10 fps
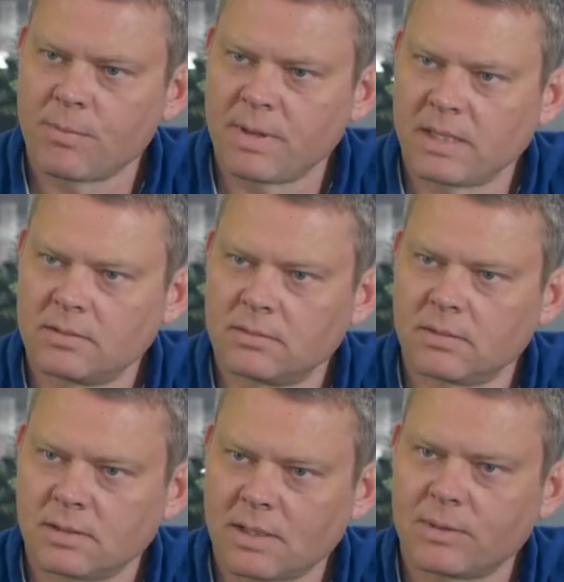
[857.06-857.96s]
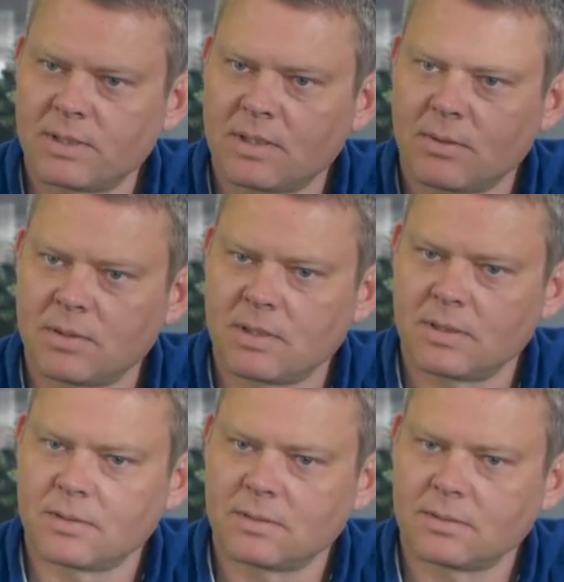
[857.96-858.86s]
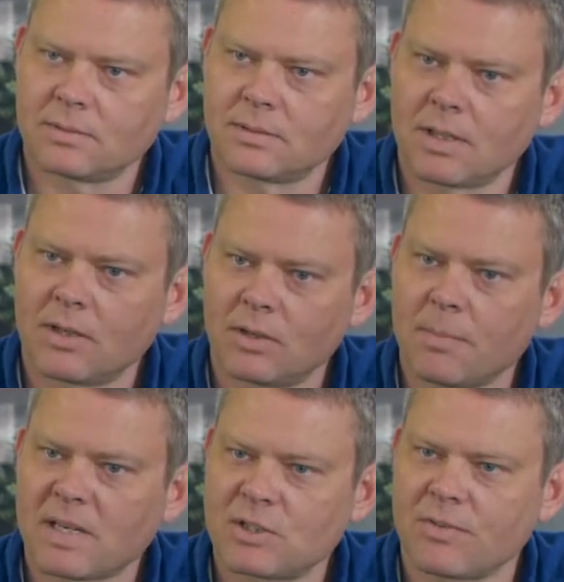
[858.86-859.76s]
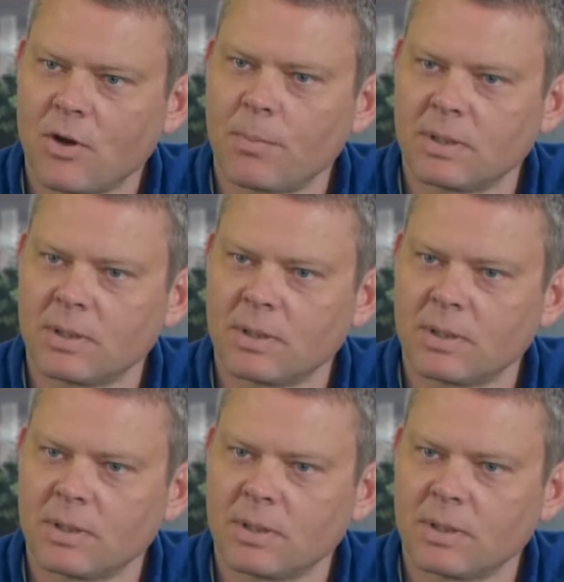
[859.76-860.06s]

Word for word: for me. Is that what? You, is that what's that? There's always. I hope. heard a message of hope